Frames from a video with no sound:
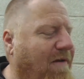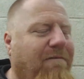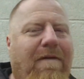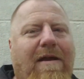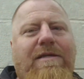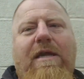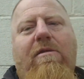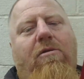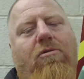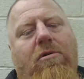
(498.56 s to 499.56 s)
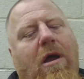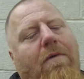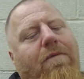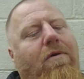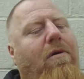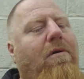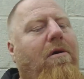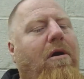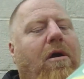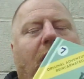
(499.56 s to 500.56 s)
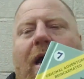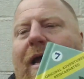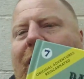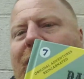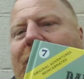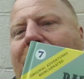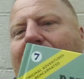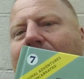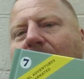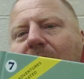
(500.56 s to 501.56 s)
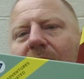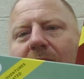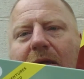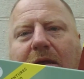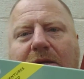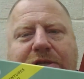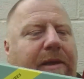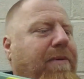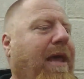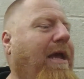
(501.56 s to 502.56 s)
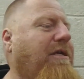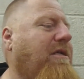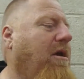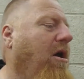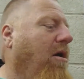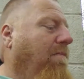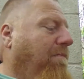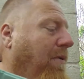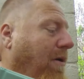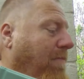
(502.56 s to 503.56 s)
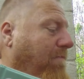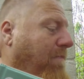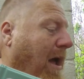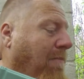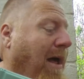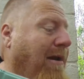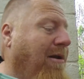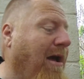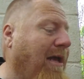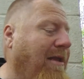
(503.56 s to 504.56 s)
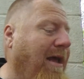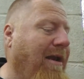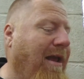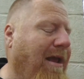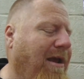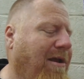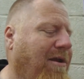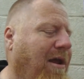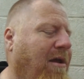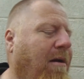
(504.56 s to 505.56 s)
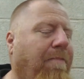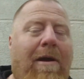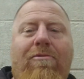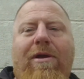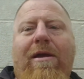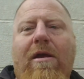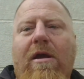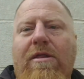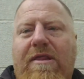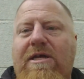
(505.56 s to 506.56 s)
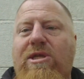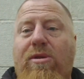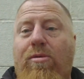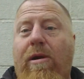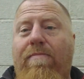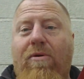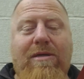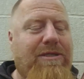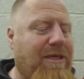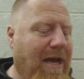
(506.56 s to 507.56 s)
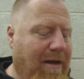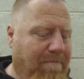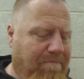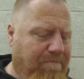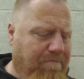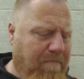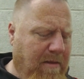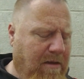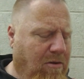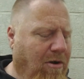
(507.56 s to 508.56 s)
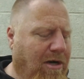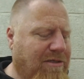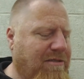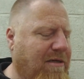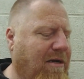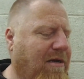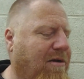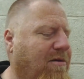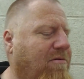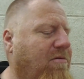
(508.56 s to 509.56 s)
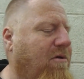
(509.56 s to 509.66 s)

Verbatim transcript: fancy little cover as the slipcase, but I'm not knocking that. And uh, apparently this three book set cost uh,